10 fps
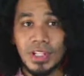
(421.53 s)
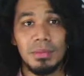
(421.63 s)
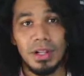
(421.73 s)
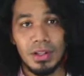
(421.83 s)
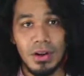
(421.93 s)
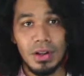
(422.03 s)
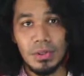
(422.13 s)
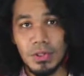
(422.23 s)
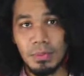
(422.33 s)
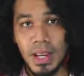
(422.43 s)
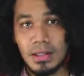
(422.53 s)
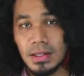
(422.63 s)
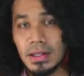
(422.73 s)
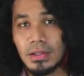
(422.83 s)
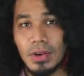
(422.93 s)
million was paid to
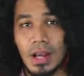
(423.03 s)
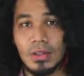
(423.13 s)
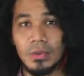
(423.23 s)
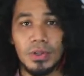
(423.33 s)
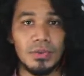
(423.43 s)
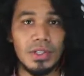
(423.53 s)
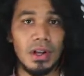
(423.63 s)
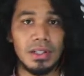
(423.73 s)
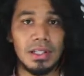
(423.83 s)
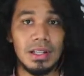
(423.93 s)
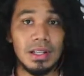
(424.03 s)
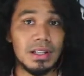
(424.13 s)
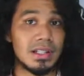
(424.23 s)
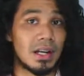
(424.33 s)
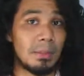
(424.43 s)
the contractor, which resulted in the
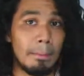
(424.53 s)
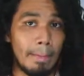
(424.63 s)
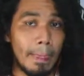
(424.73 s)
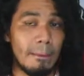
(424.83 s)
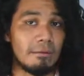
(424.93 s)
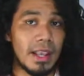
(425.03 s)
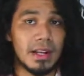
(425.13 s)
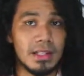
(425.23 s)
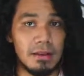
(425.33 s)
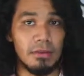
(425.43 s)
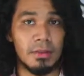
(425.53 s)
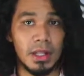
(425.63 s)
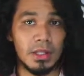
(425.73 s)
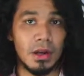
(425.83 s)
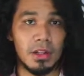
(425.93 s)
sum of $87
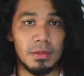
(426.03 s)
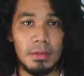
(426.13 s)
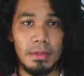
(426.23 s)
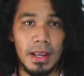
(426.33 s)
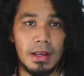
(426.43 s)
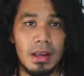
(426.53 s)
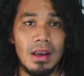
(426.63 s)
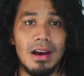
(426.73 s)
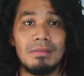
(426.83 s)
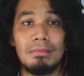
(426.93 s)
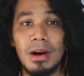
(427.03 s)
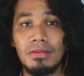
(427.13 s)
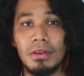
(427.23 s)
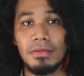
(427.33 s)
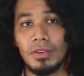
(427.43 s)
million being paid above
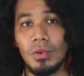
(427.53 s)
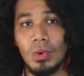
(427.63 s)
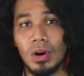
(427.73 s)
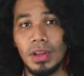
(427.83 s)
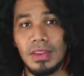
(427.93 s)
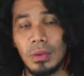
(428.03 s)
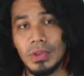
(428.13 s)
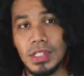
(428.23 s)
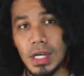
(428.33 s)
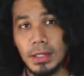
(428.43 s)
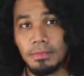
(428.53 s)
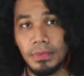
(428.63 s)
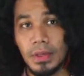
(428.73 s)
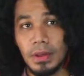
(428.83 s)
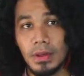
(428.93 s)
for the work that was done.
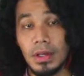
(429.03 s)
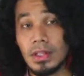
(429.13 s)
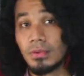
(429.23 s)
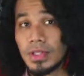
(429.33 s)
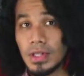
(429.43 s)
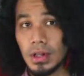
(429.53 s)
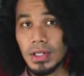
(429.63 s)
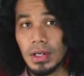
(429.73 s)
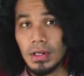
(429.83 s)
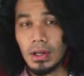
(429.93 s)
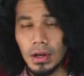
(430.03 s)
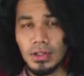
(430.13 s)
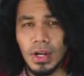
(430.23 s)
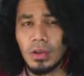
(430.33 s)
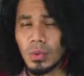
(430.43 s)
As a result, the
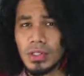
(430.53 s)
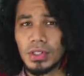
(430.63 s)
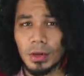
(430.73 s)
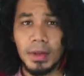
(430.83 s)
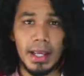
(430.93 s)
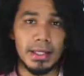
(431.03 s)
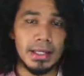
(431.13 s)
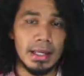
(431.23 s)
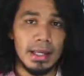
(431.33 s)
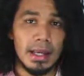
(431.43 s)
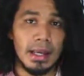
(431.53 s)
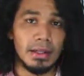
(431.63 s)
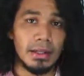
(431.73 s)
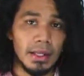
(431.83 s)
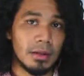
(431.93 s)
contract was terminated and
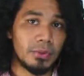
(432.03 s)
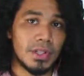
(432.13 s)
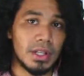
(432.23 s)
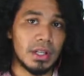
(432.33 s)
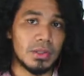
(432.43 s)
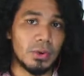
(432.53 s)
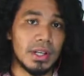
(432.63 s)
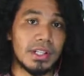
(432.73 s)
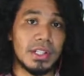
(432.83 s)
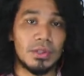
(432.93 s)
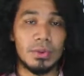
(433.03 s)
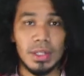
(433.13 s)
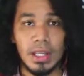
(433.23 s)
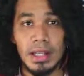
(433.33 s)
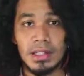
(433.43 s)
legal proceedings were instituted
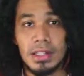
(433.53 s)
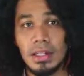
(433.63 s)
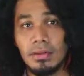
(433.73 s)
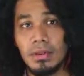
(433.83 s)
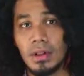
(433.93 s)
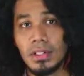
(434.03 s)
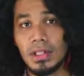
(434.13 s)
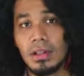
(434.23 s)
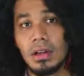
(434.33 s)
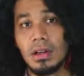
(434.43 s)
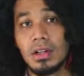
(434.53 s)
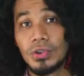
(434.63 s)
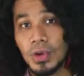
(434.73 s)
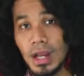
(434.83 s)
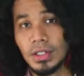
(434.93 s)
against the defaulting
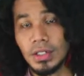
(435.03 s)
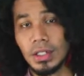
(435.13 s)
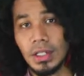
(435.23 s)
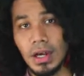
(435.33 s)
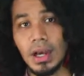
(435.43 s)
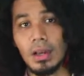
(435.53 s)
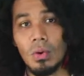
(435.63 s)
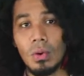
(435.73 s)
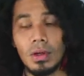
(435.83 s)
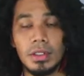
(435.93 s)
contractor in the High Court.